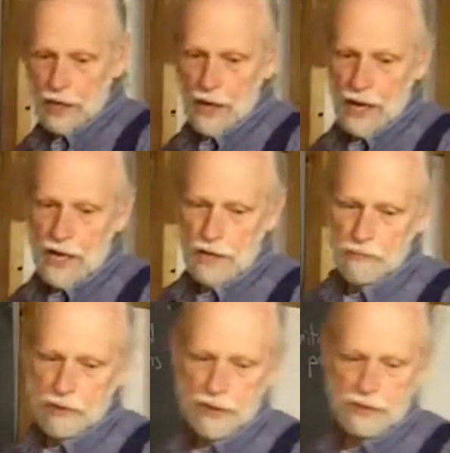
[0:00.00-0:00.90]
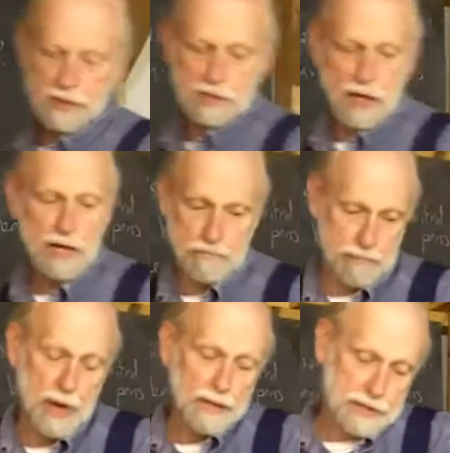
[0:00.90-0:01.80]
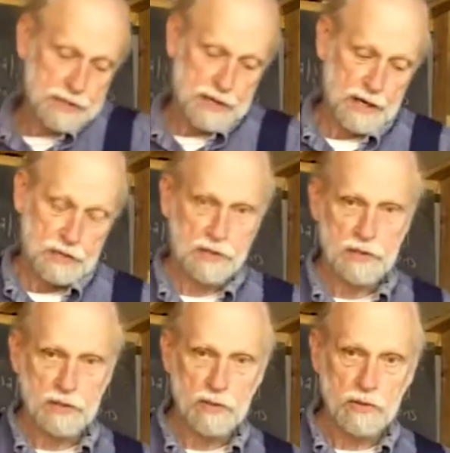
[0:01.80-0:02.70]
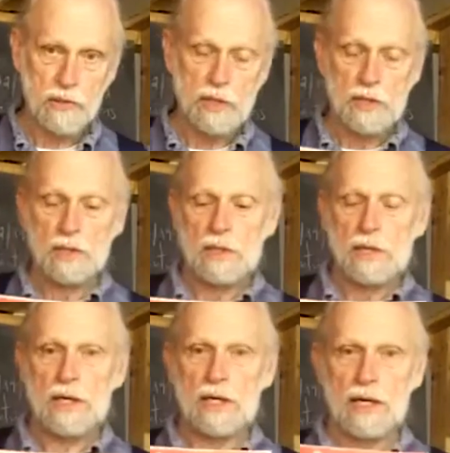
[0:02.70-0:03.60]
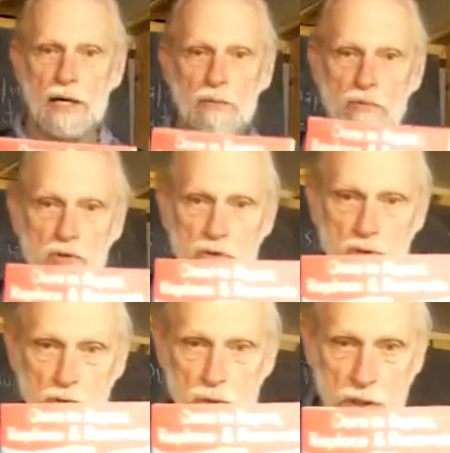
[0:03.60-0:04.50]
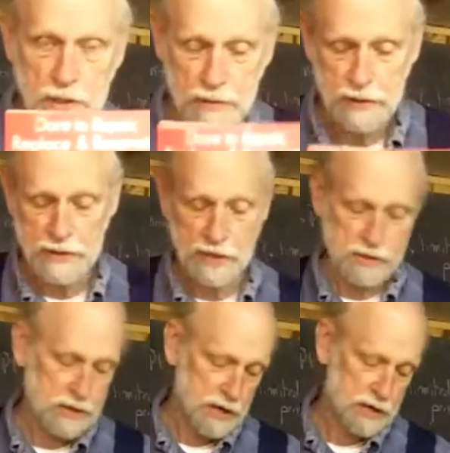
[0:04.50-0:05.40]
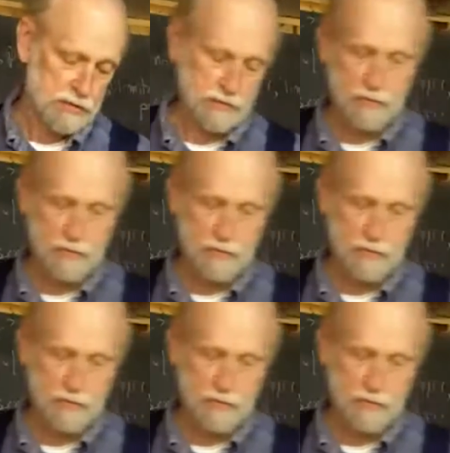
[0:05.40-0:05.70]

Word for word: Uh, I had brought this. I bought this actually new, uh, and it was new. It says "Dare to